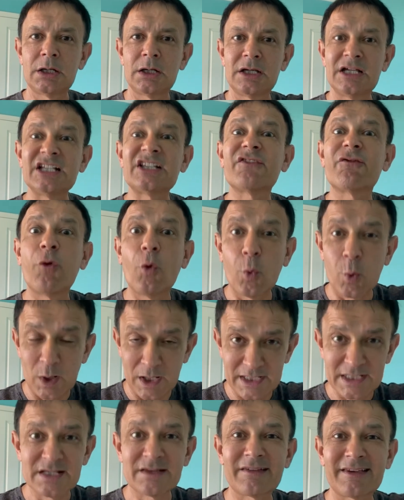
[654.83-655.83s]
It's fallen,
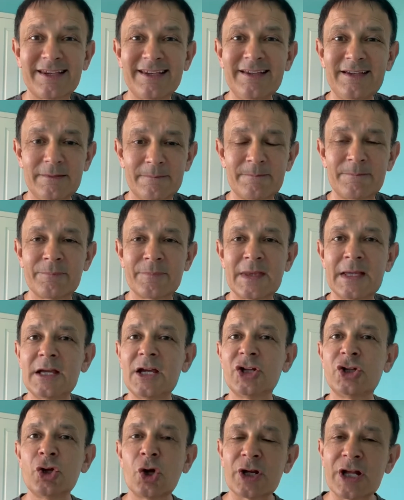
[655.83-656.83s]
see.
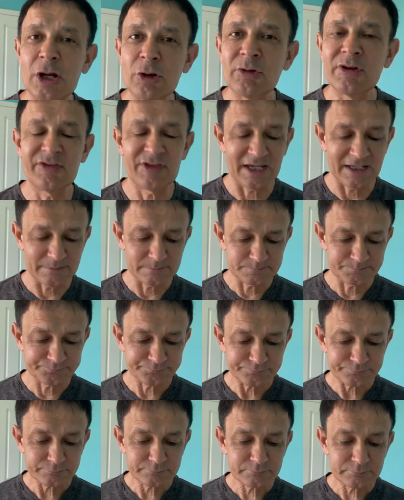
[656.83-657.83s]
Not only that,
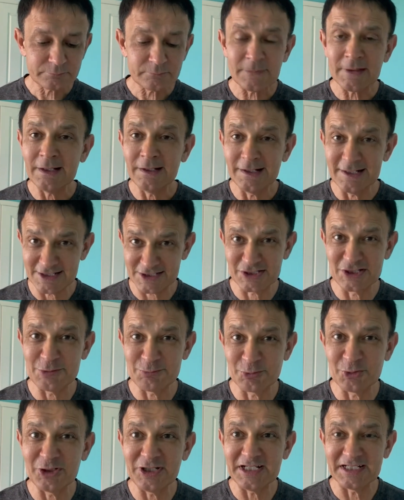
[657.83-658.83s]
let's keep
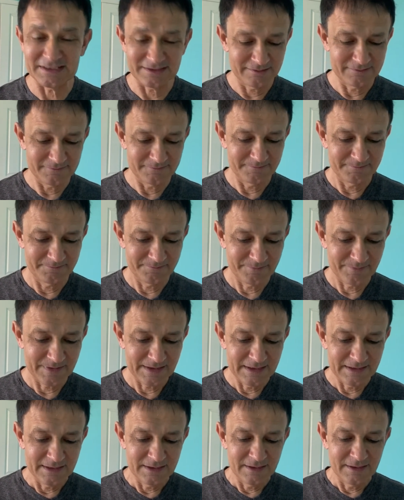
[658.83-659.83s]
reading.
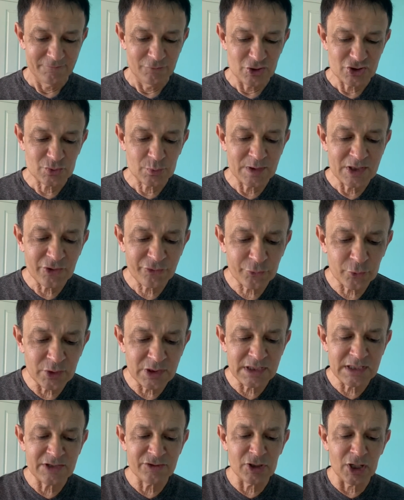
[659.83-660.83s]
Verse
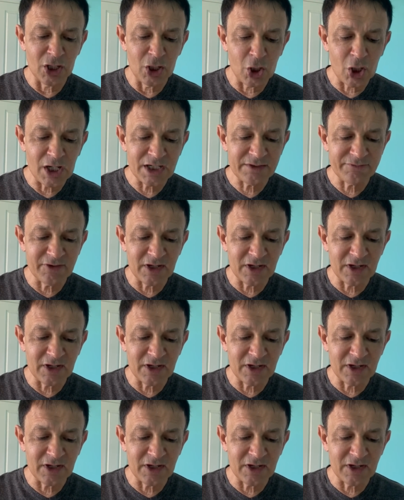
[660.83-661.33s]
23, and the light of a